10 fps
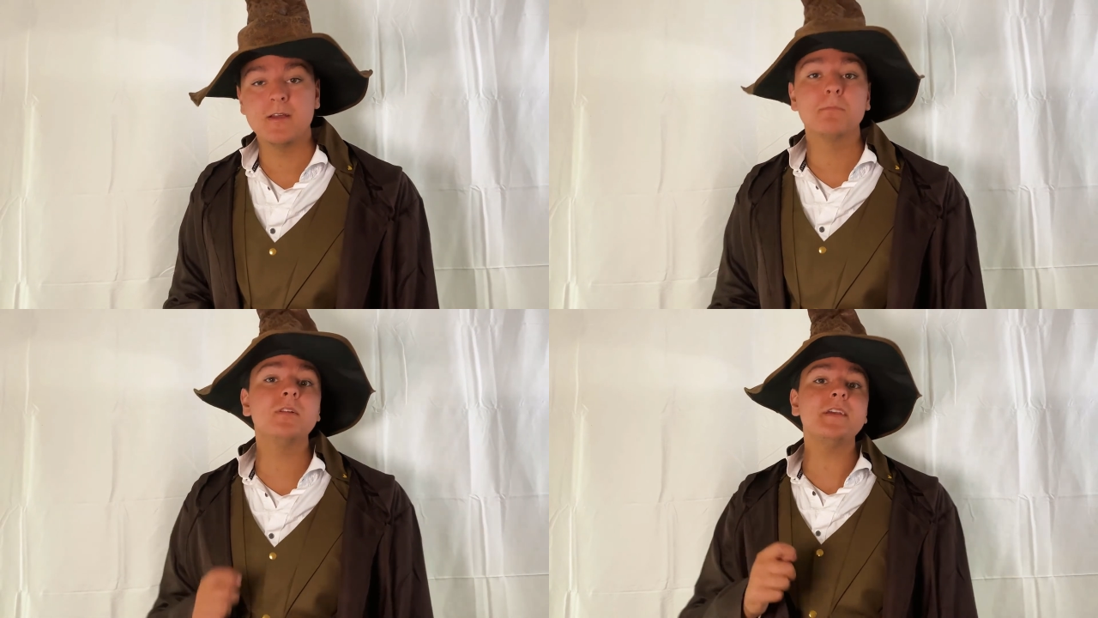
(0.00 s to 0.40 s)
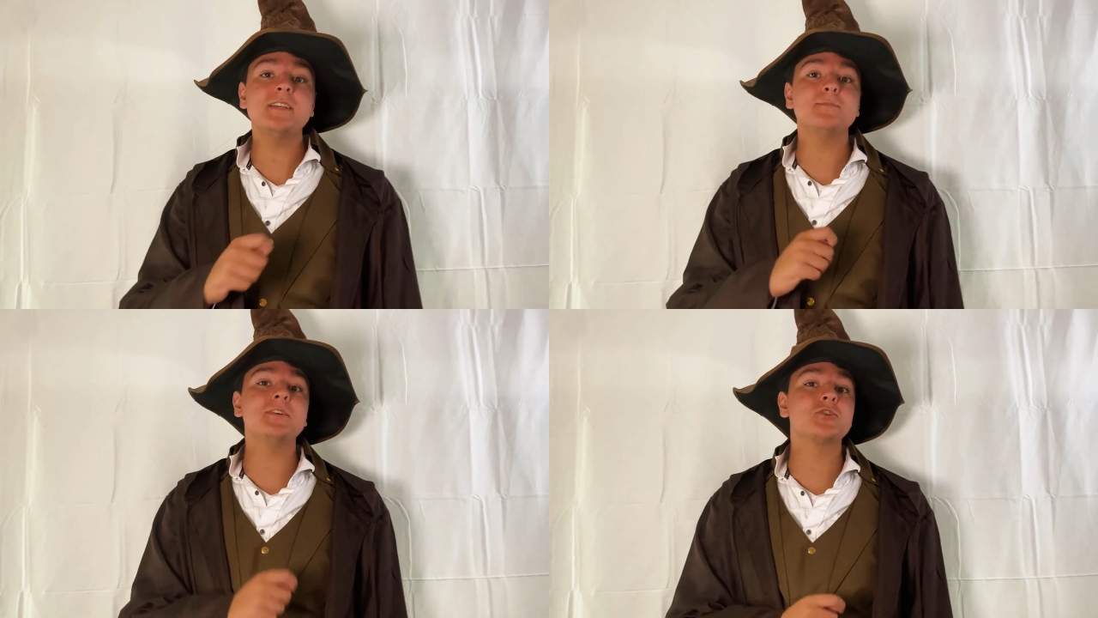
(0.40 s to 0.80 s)

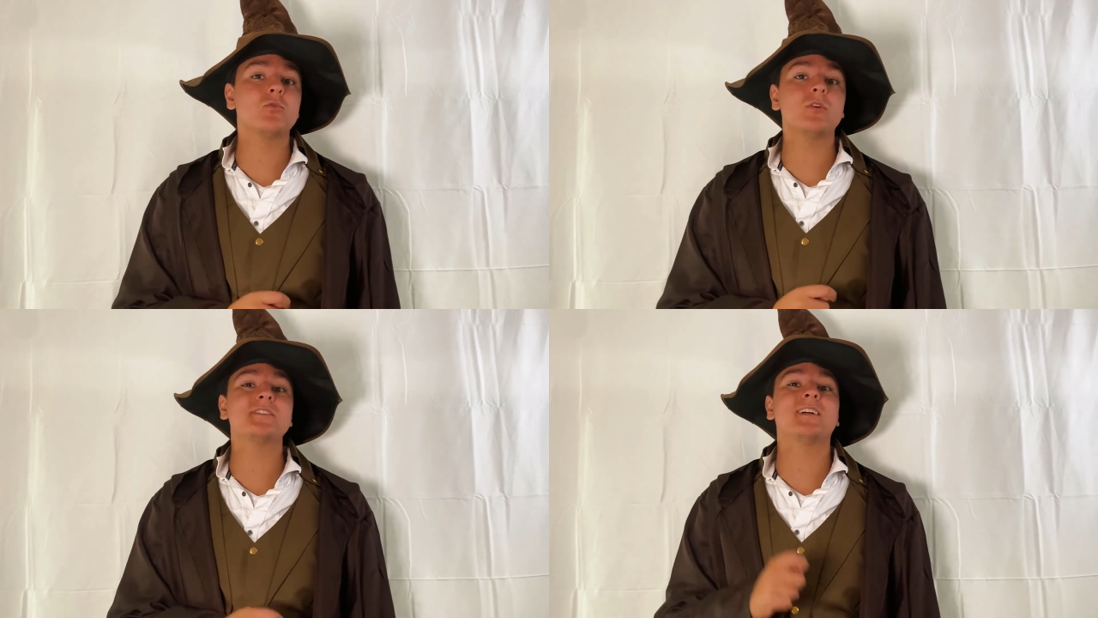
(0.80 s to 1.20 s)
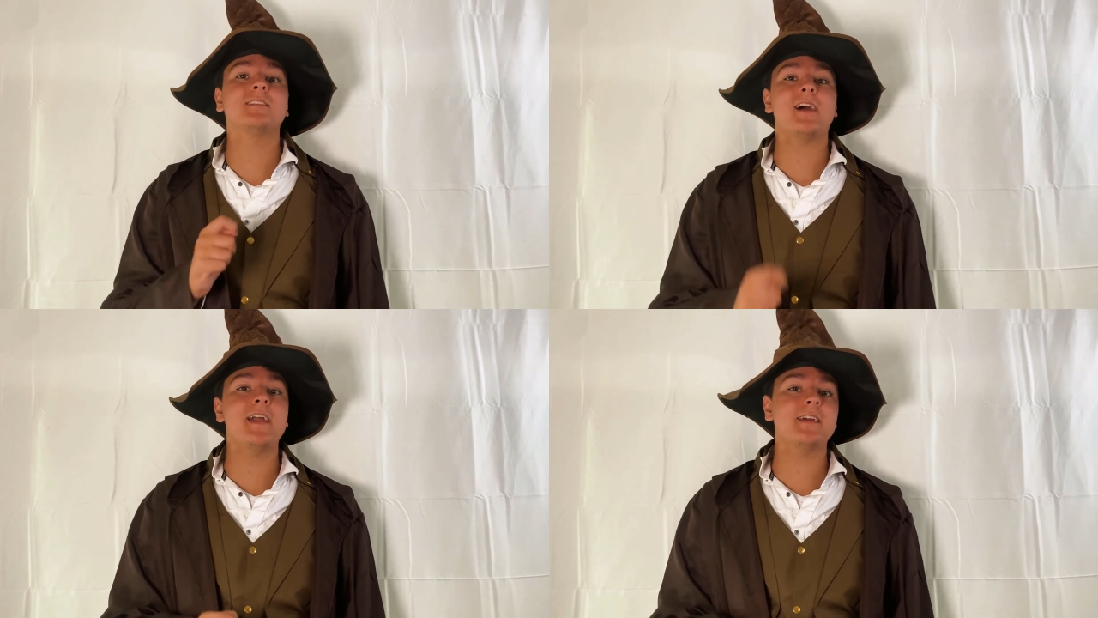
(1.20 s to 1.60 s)
Please be sure to
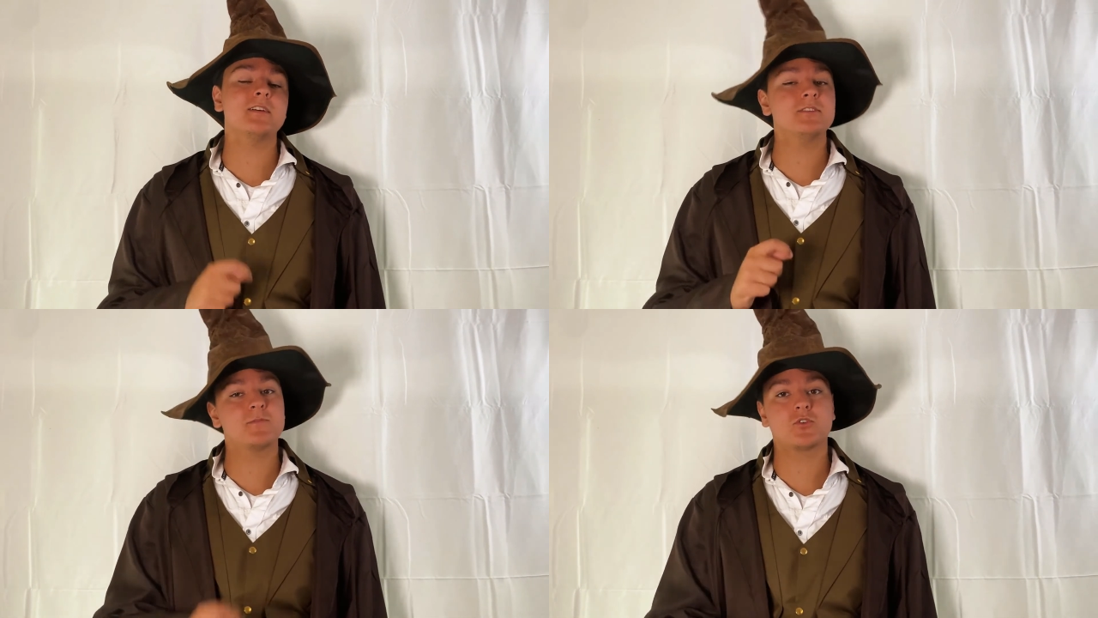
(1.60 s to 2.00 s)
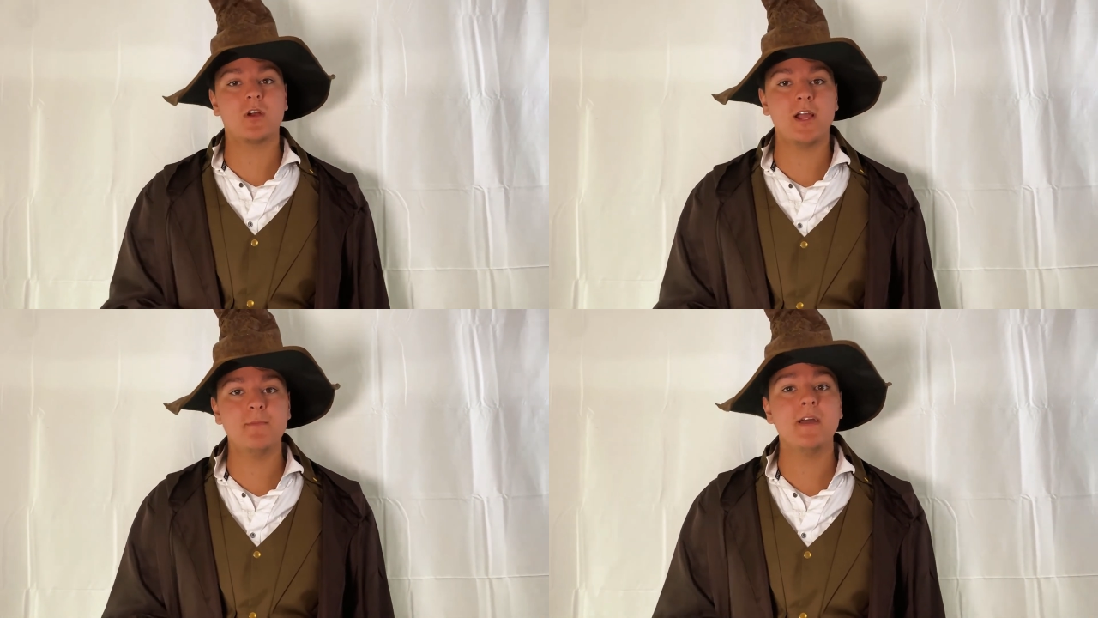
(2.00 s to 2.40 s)
like,
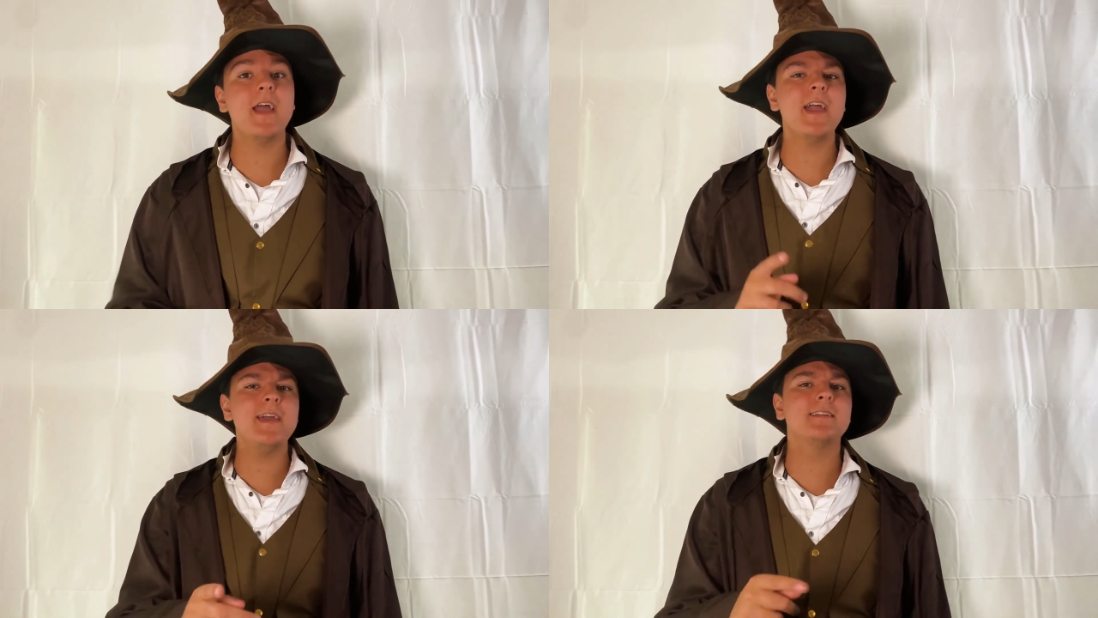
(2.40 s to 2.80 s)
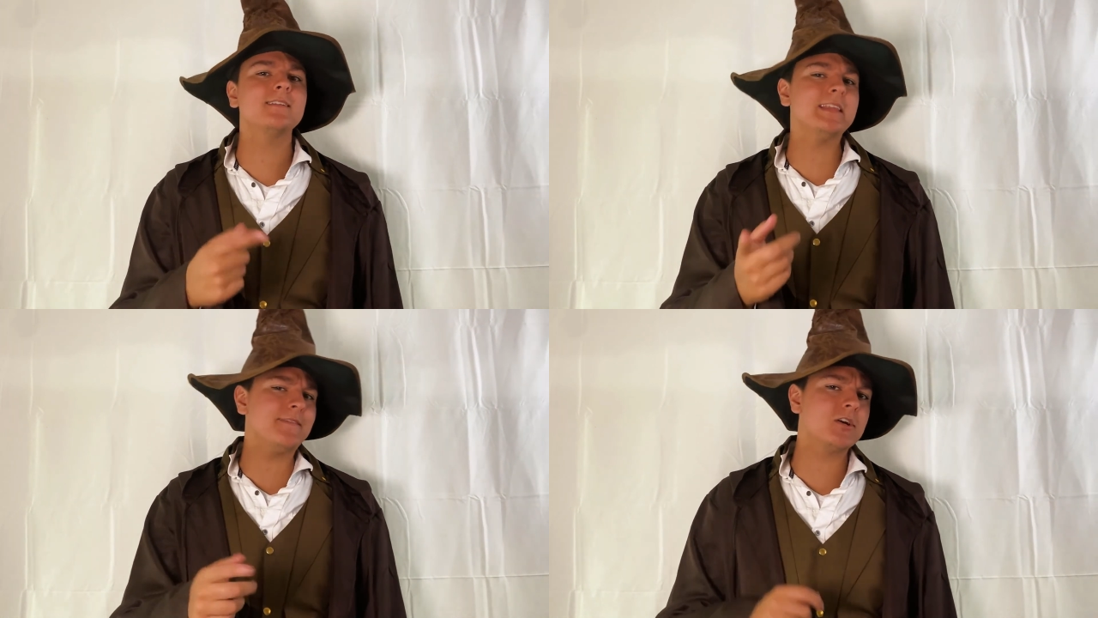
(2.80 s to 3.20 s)
subscribe, and
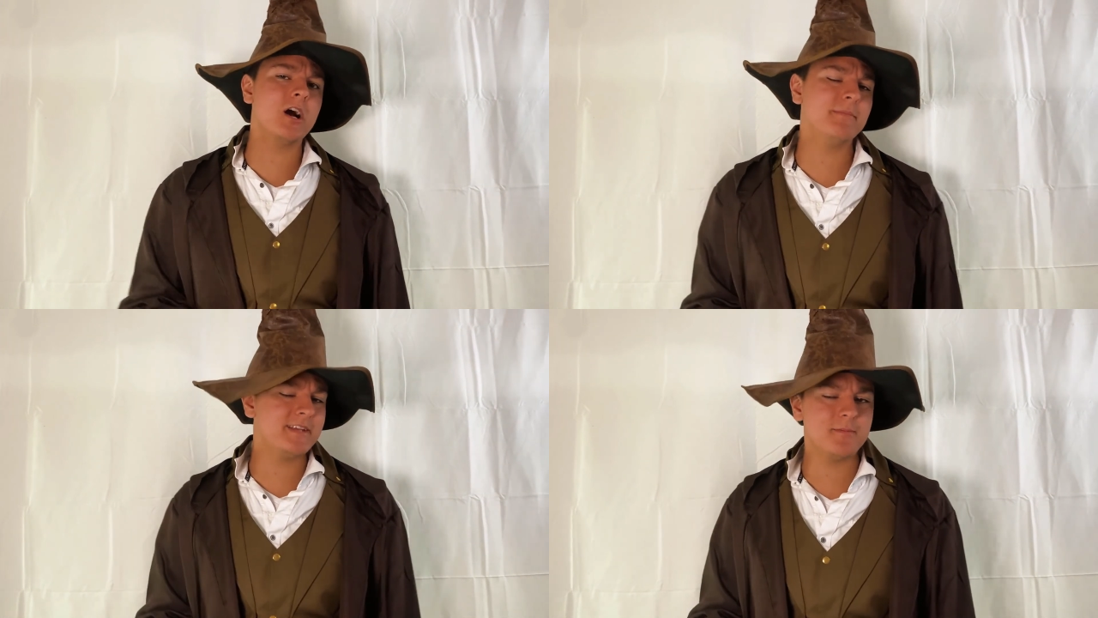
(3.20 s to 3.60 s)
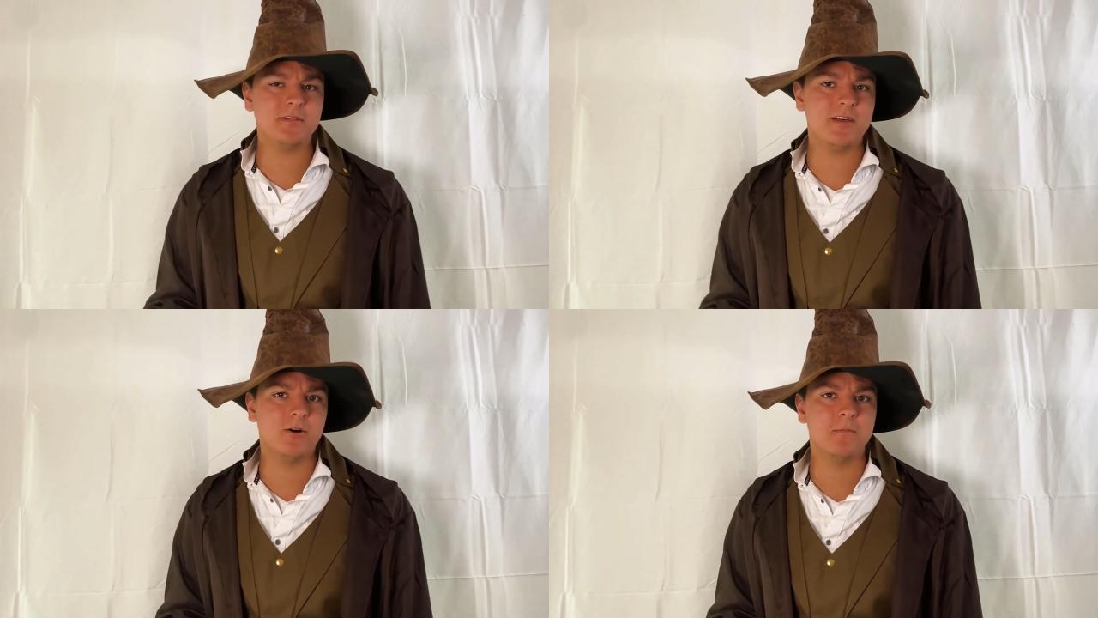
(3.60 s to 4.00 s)
leave a comment down
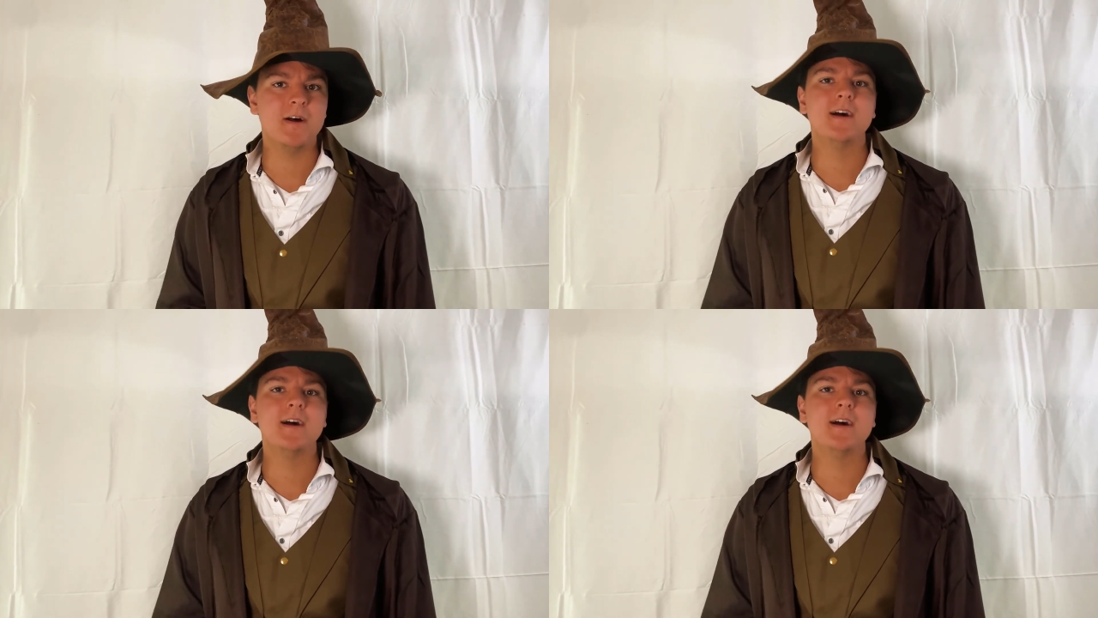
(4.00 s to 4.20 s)
below.